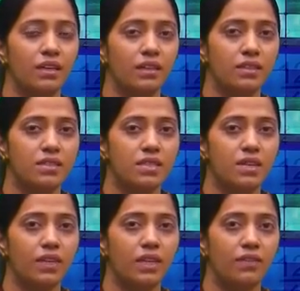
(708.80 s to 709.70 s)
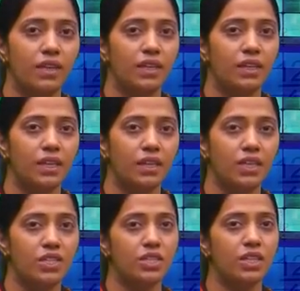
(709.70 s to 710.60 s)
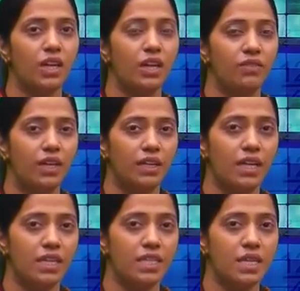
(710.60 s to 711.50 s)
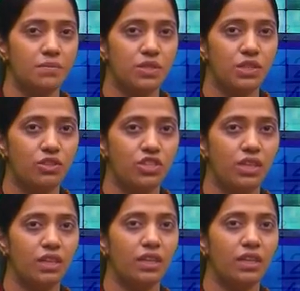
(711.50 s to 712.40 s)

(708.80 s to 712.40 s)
this is our given integration and we are taking substitution.